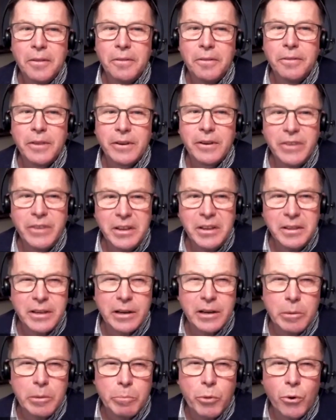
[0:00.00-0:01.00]
The
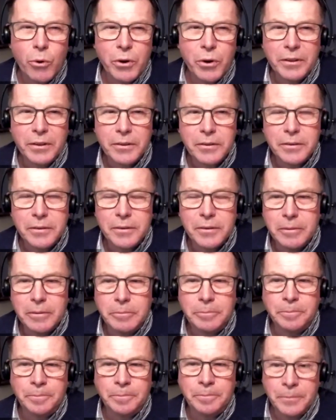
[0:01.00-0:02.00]
critical point
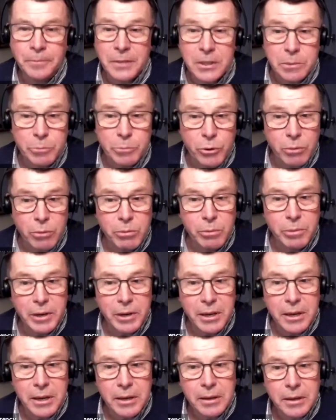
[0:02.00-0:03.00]
is
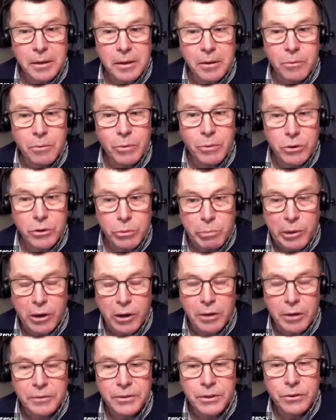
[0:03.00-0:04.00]
probably when you
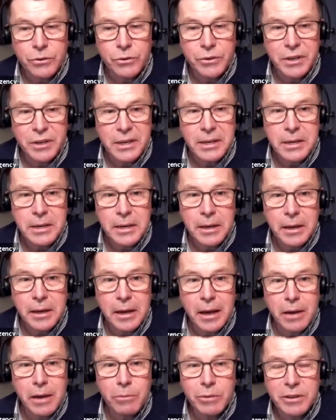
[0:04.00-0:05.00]
plant the tree
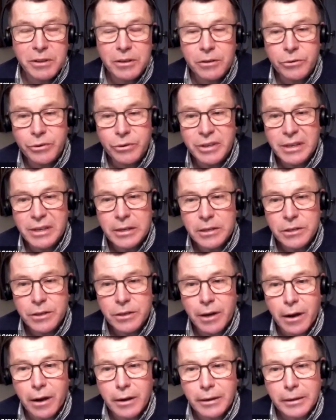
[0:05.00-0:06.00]
and when the tree is
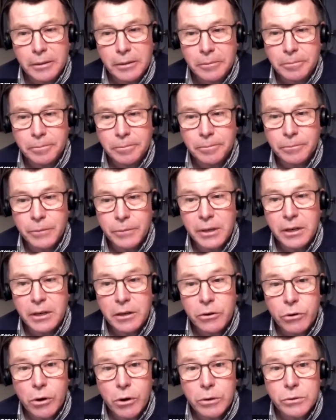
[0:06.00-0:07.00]
young. When it
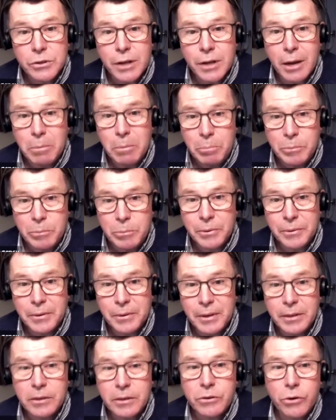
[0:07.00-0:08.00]
grows up,
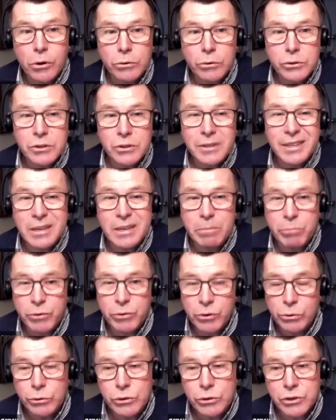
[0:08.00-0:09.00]
it grows deep
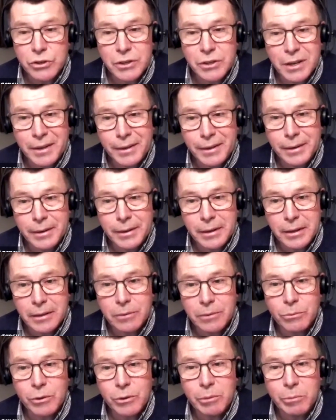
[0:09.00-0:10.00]
roots and it
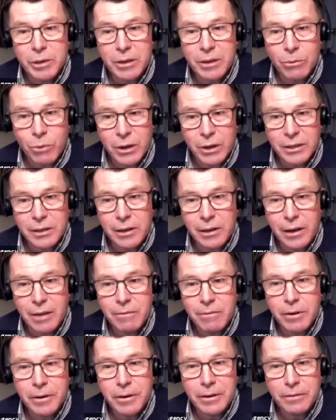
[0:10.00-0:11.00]
will be quite
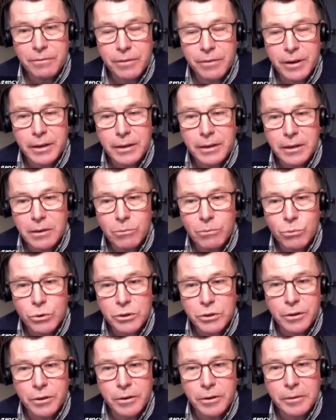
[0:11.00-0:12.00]
clever in finding
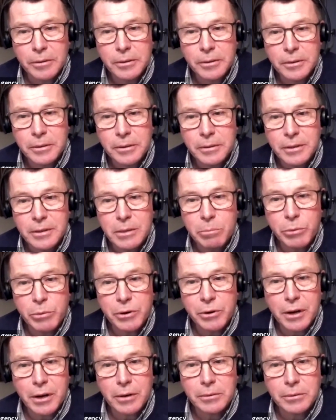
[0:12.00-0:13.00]
water
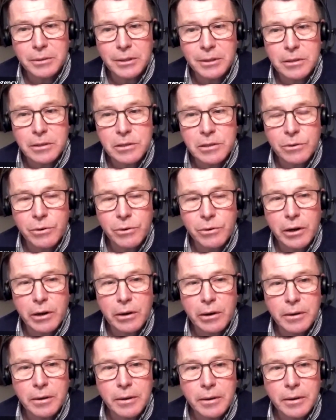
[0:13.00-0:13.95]
deeper down in the soil.